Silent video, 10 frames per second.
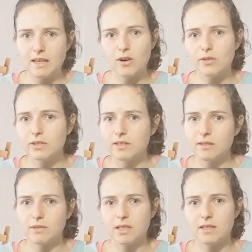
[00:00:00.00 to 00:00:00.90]
holes, and then
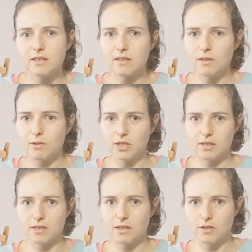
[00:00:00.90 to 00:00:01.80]
when he sits and he watches
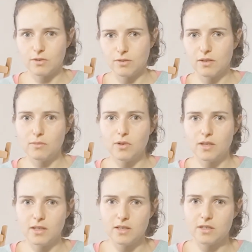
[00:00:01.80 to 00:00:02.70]
his cartoon in the morning,
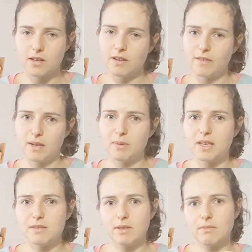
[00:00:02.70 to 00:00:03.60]
he just kind of like plays
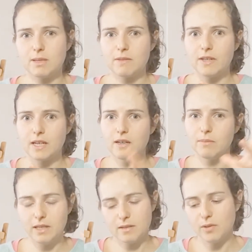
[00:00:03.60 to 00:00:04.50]
with it with his finger and
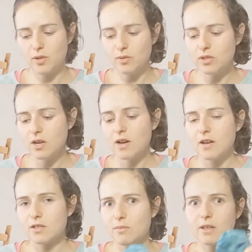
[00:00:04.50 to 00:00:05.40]
makes them huge.
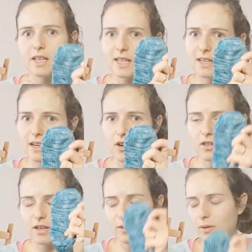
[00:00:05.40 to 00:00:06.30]
So I'm really glad I caught
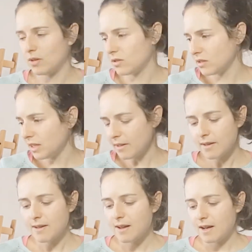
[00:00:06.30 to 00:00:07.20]
that one early.
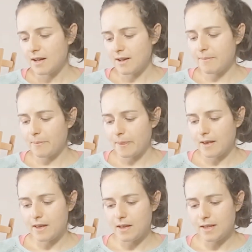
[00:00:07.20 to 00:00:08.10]

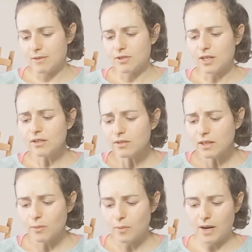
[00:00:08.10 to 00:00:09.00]
And I was trying to think
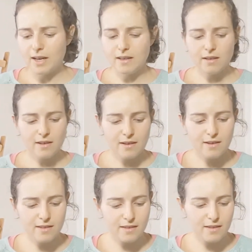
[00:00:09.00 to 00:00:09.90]
why
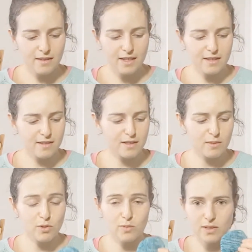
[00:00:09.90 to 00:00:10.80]
like there seems
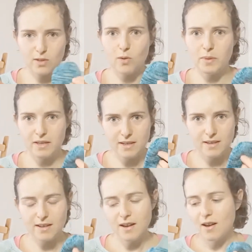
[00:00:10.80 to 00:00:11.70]
to be so many
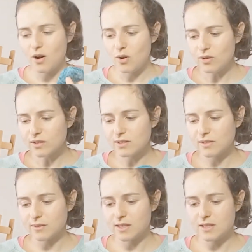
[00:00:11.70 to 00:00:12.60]
holes
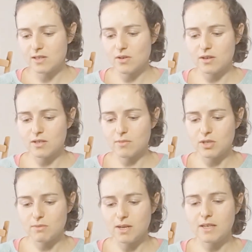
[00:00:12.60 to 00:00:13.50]
with these socks, so much
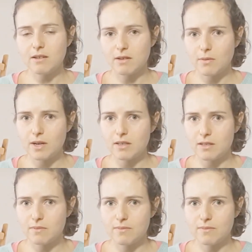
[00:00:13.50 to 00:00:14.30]
mending required. It's